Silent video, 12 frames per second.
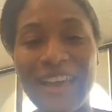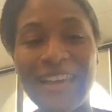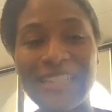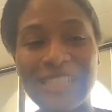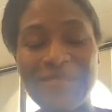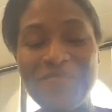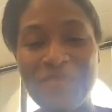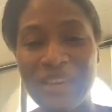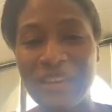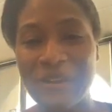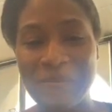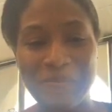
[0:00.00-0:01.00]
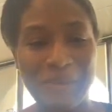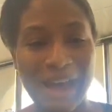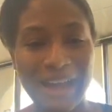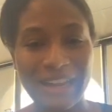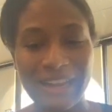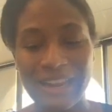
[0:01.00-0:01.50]
It's medium
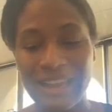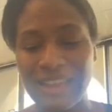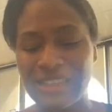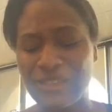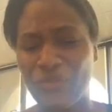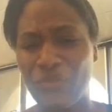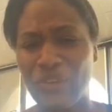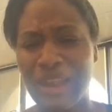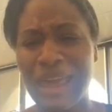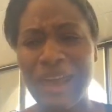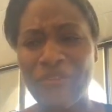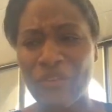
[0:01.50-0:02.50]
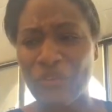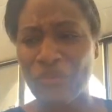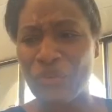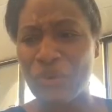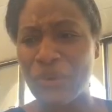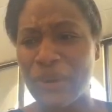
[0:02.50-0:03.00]
bodied. It's
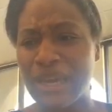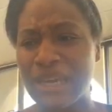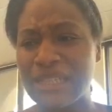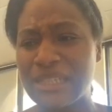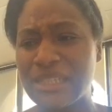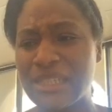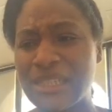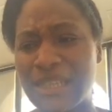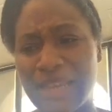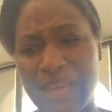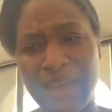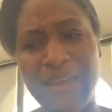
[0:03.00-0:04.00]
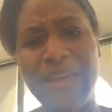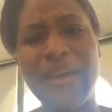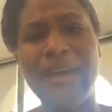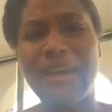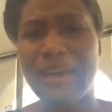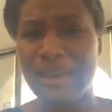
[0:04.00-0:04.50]
flavorful. It's
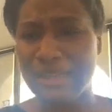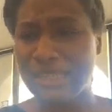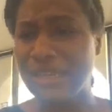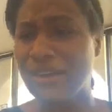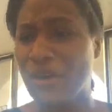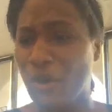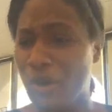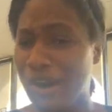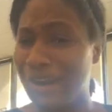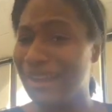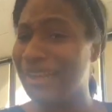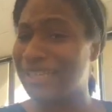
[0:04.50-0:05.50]
it's incredible.